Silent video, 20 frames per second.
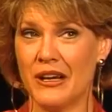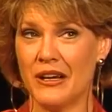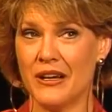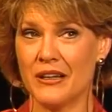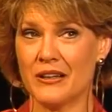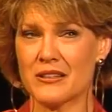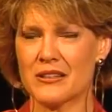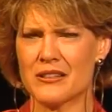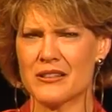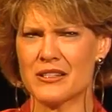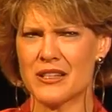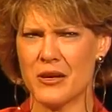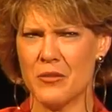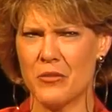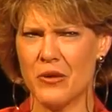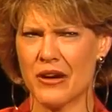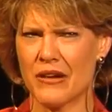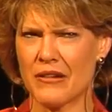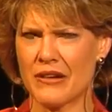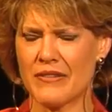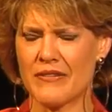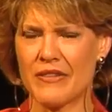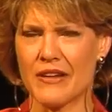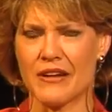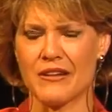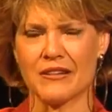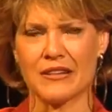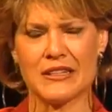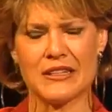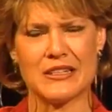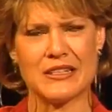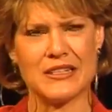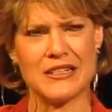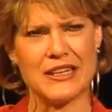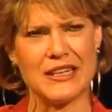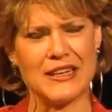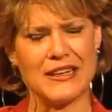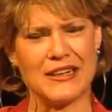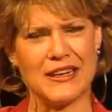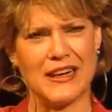Somewhere in there. Let's
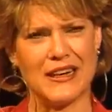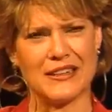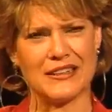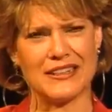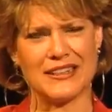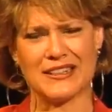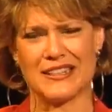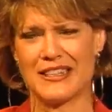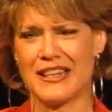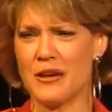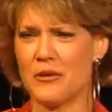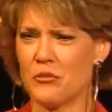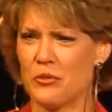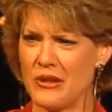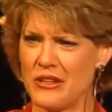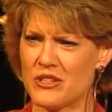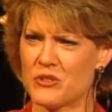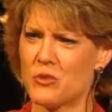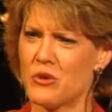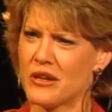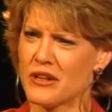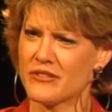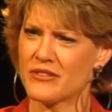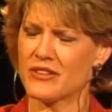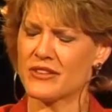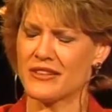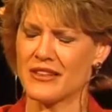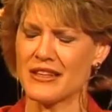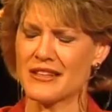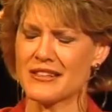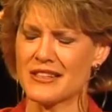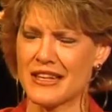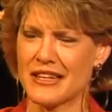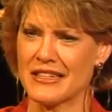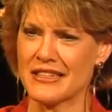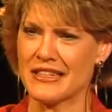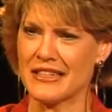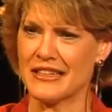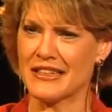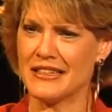see. I guess well, that's one of the things I
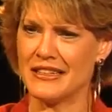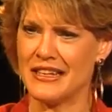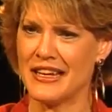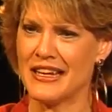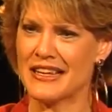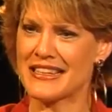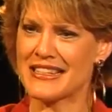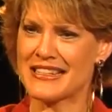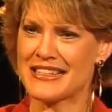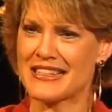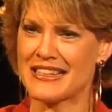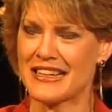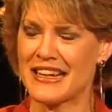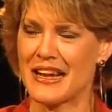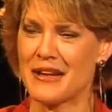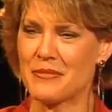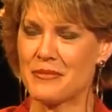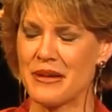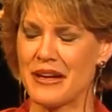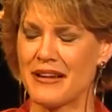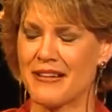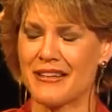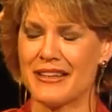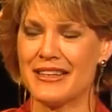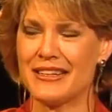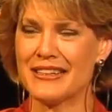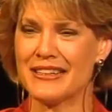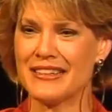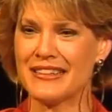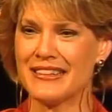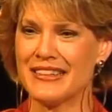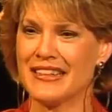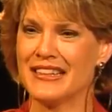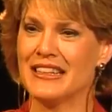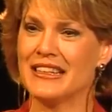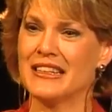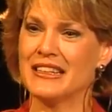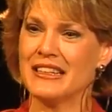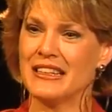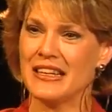did. Yes, I got married, and
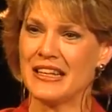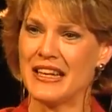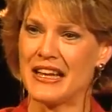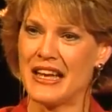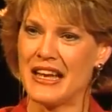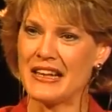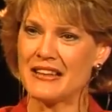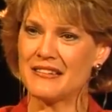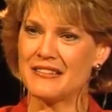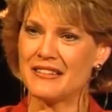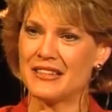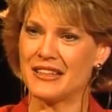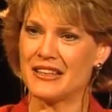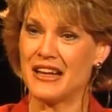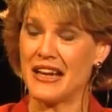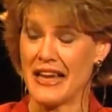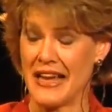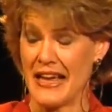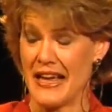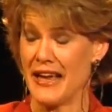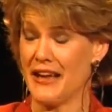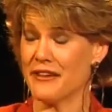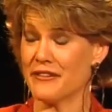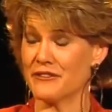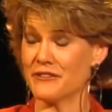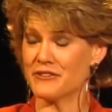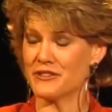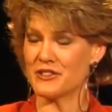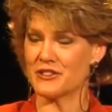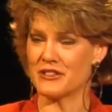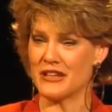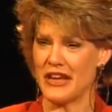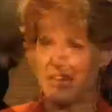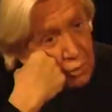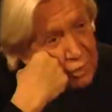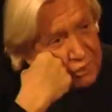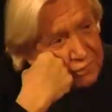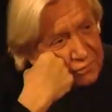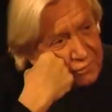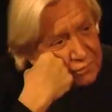I had
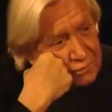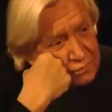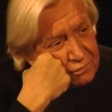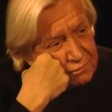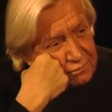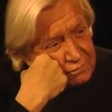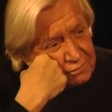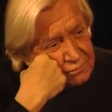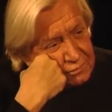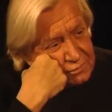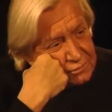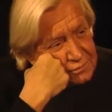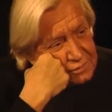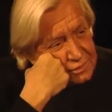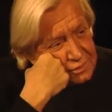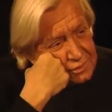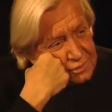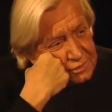and have 2